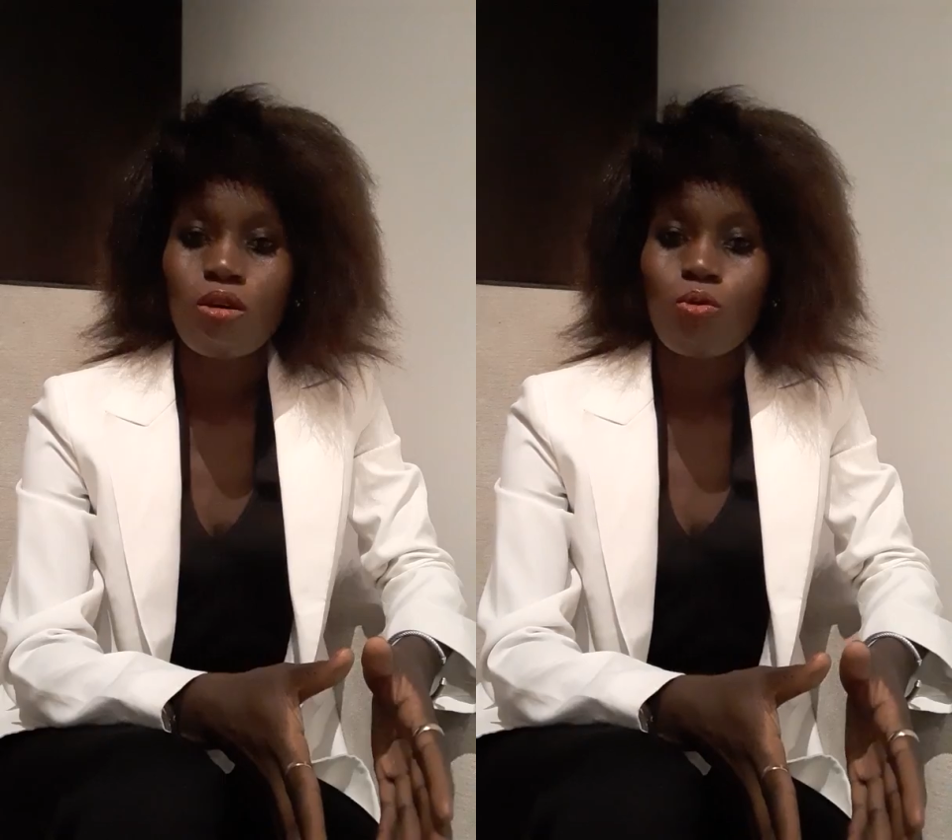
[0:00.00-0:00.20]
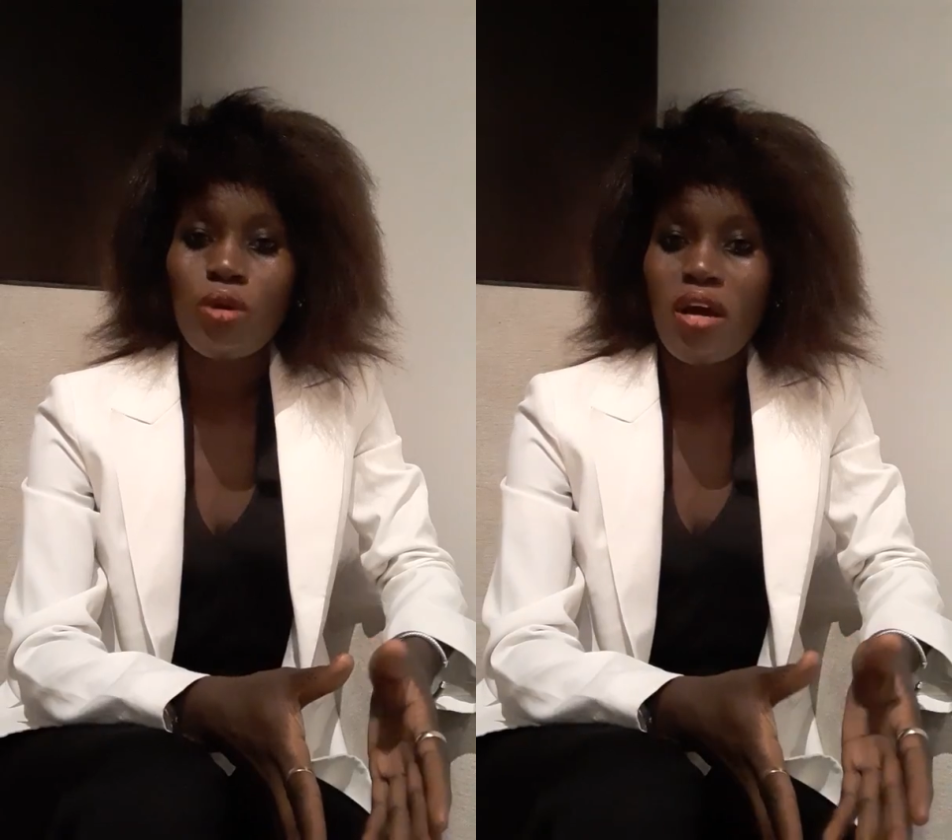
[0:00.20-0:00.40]

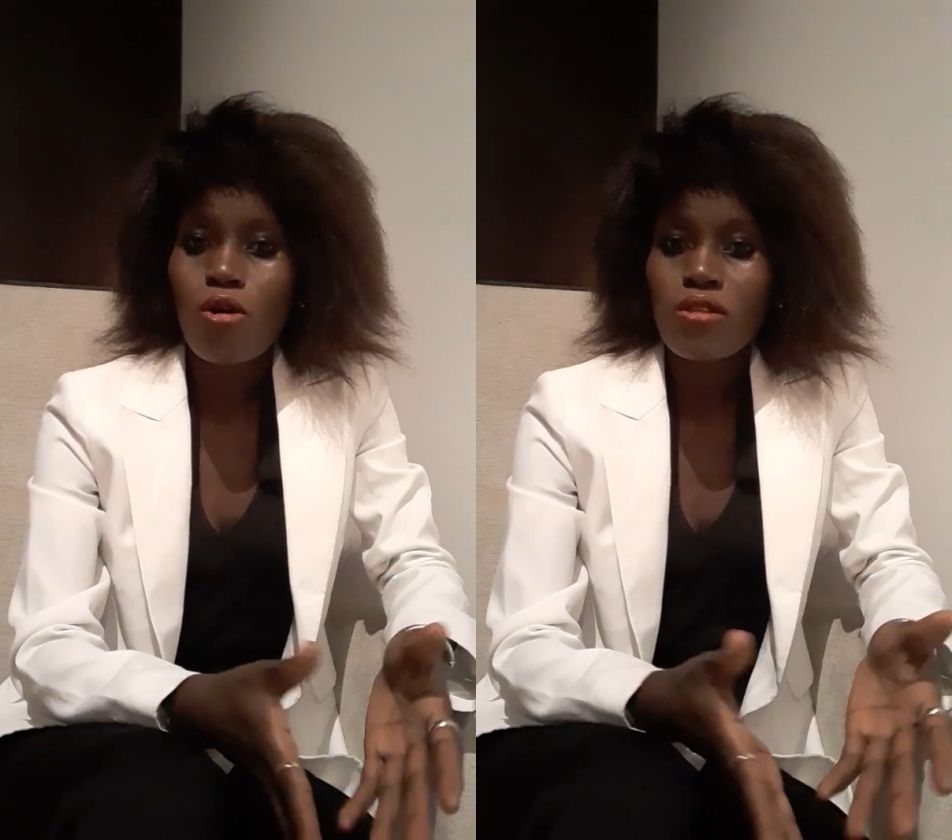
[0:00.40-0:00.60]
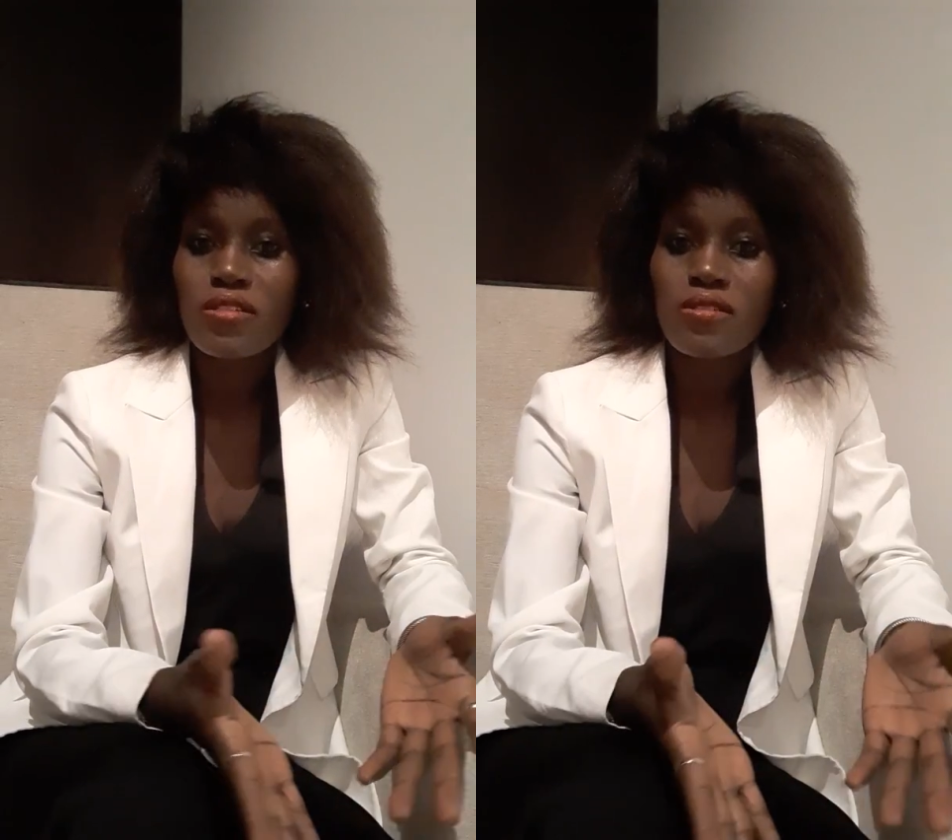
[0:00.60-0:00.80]
We are
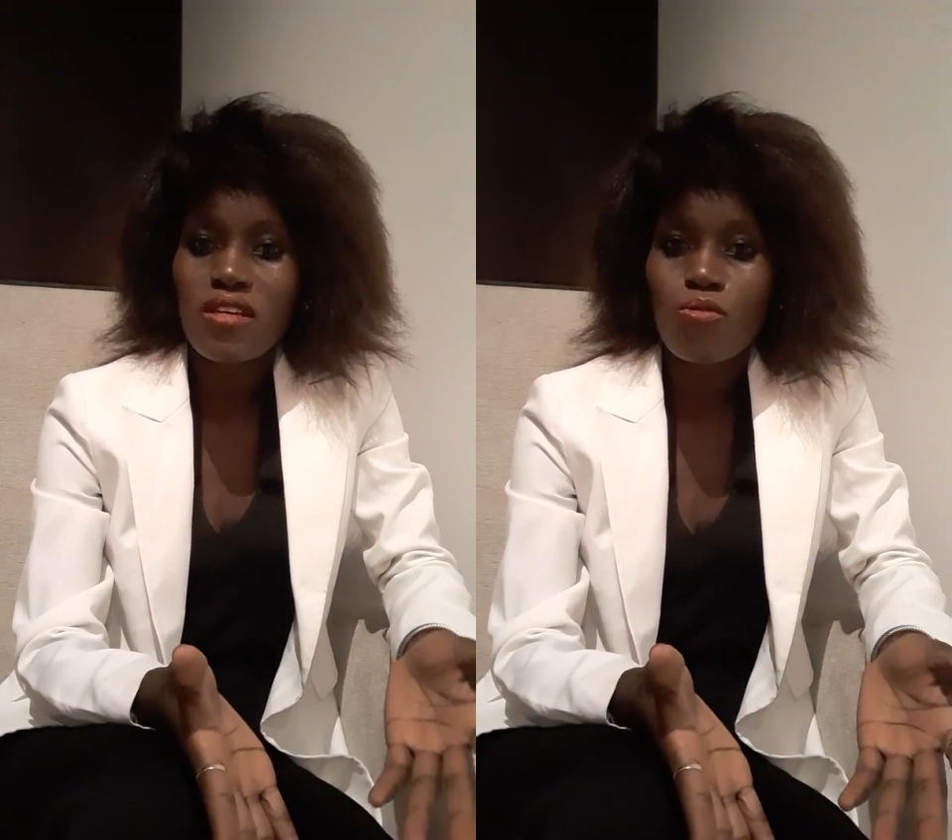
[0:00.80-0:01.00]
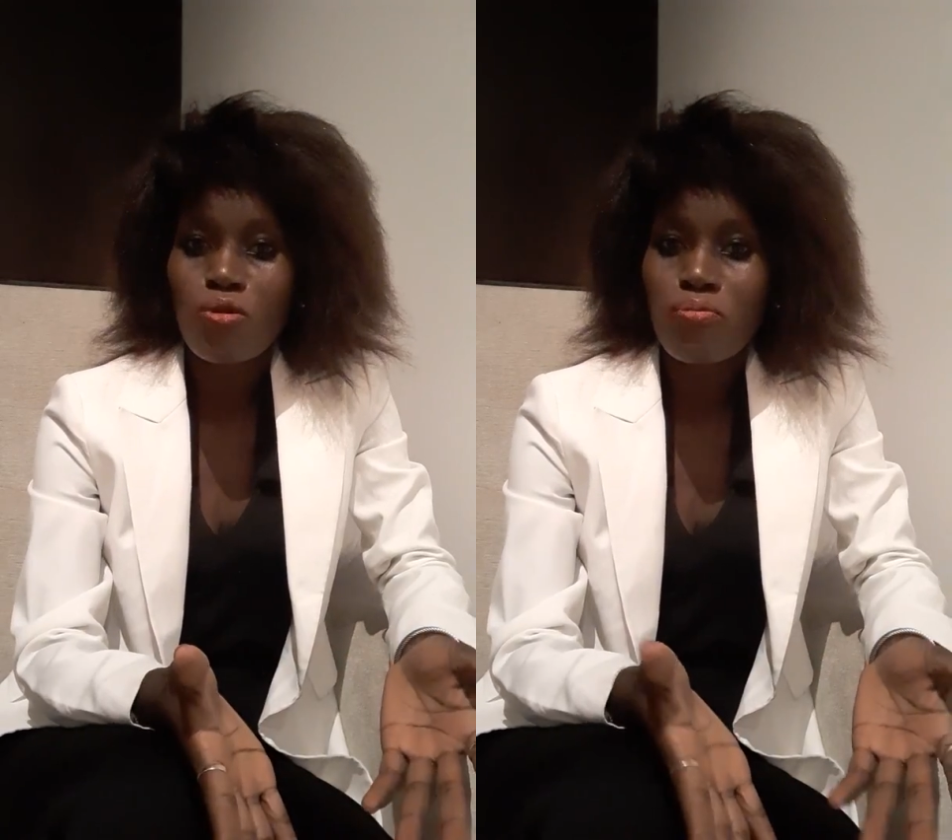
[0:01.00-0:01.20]
all the
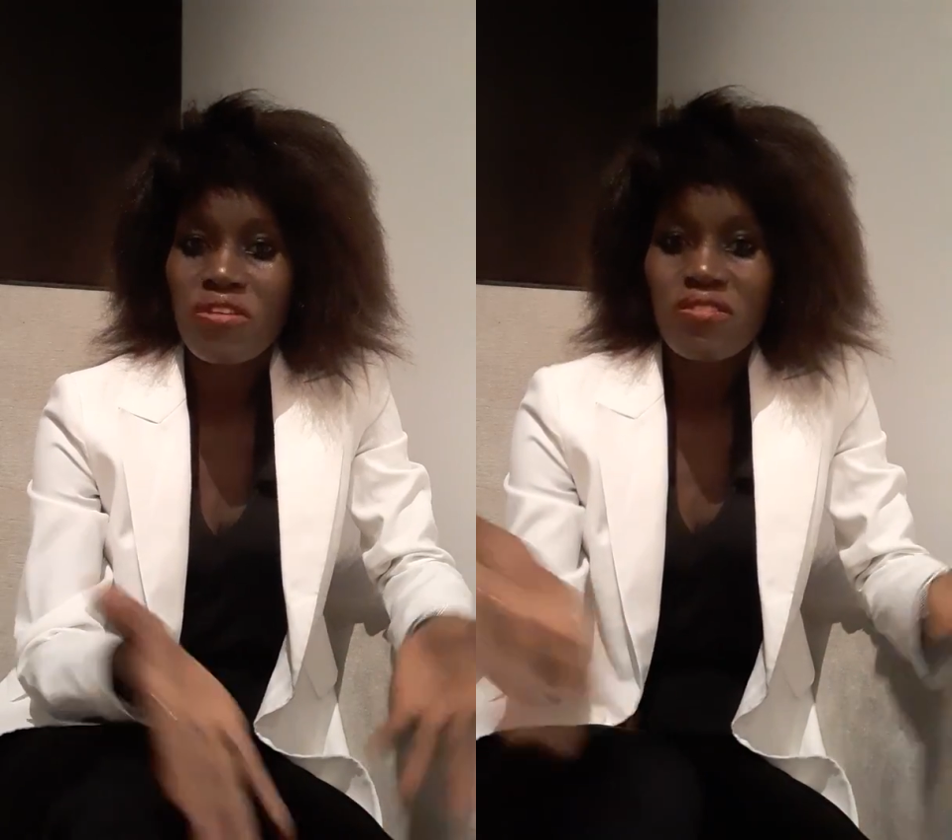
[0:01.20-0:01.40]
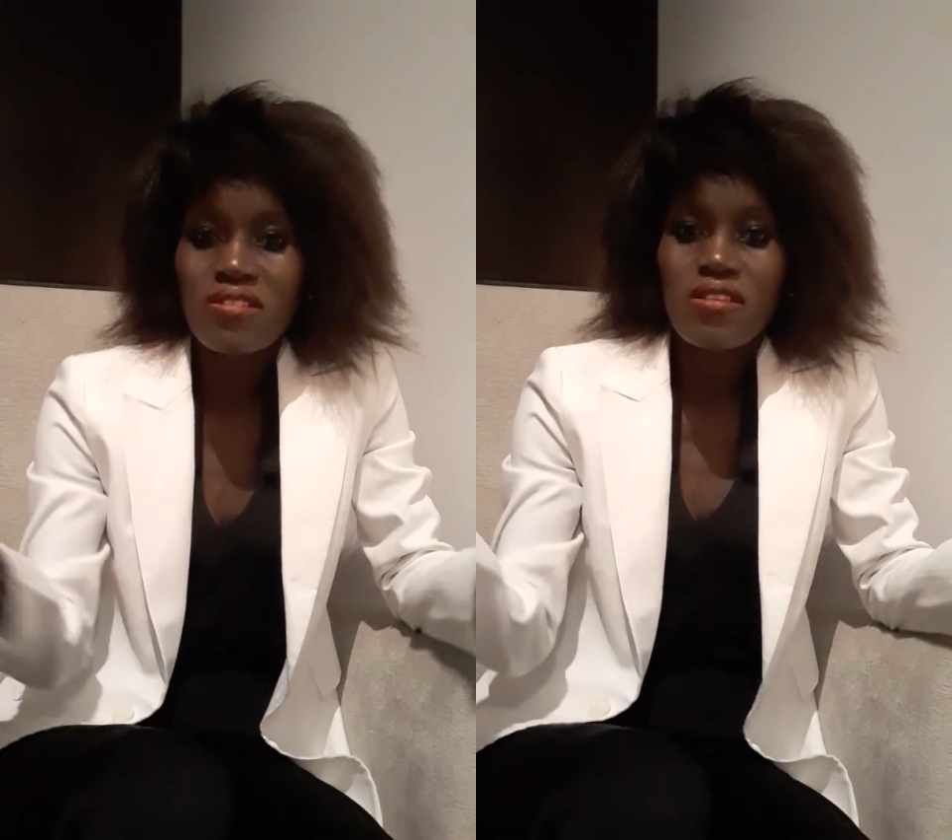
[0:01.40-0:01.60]
same. We
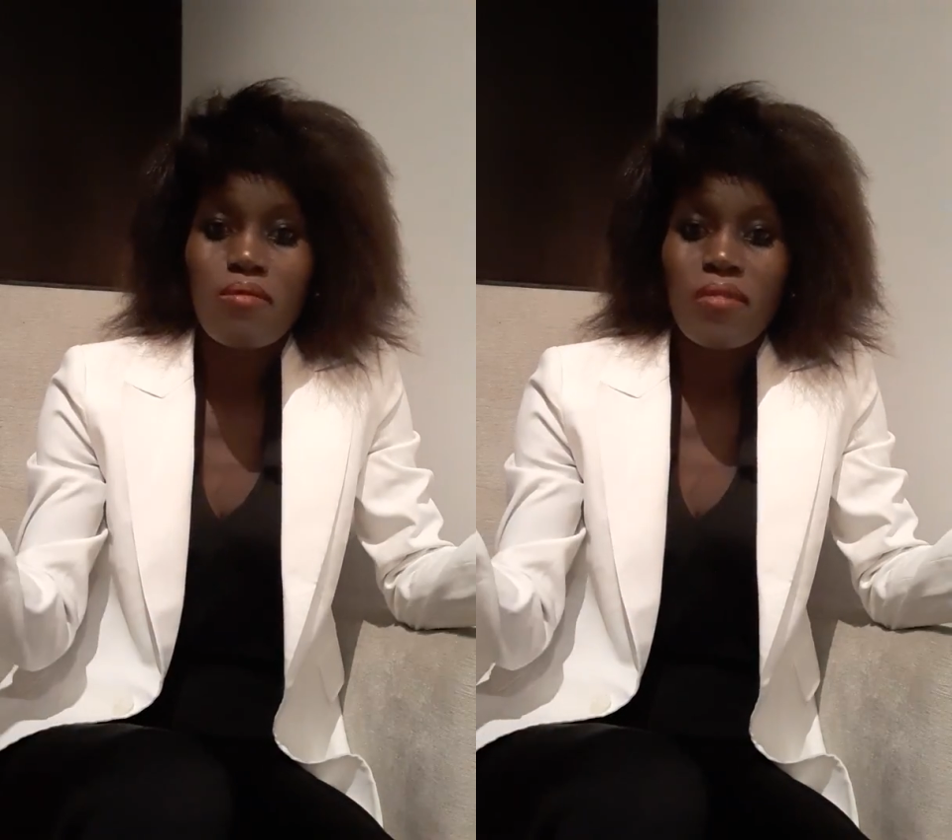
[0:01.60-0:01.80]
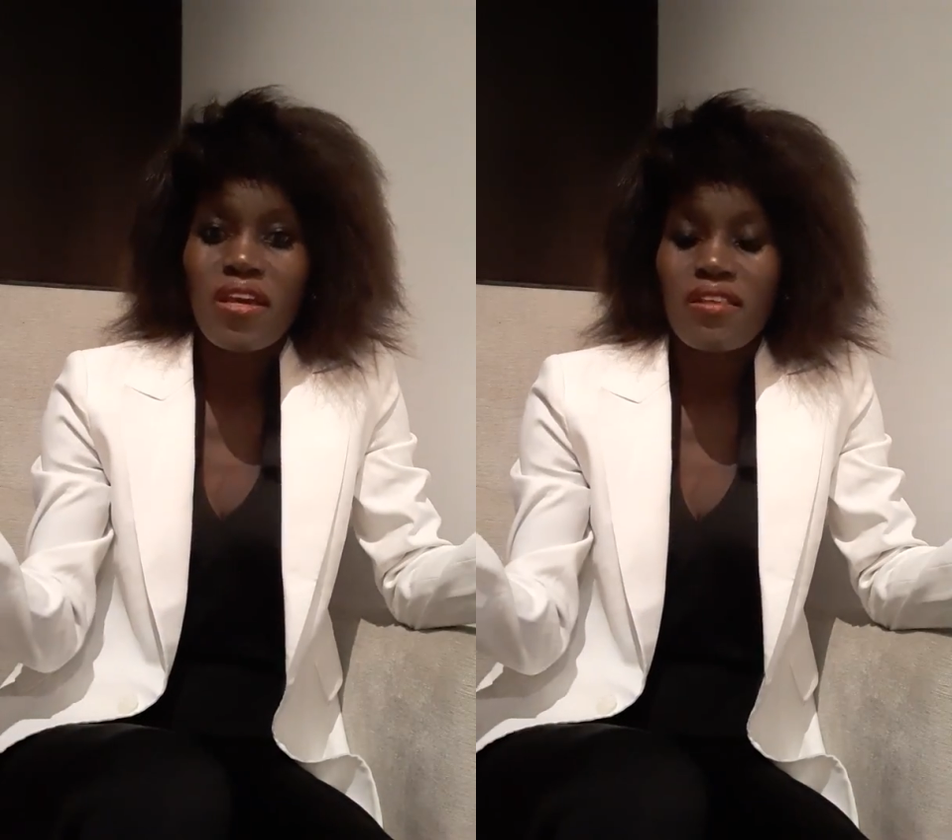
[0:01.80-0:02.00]
breathe the
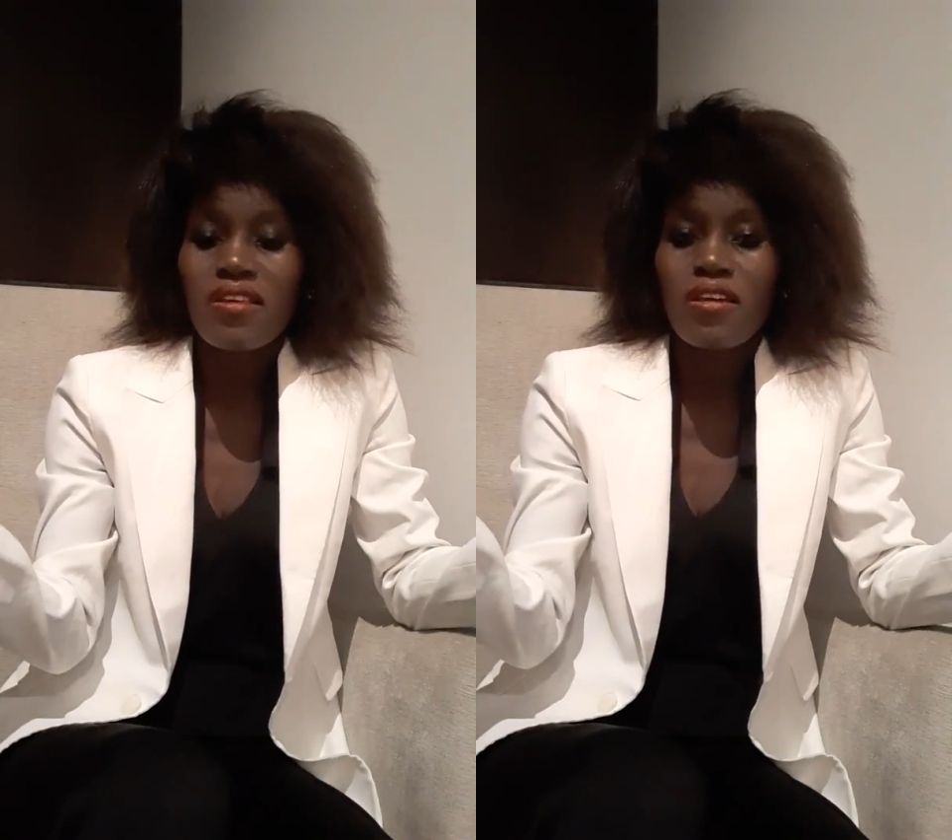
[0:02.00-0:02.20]
same air at the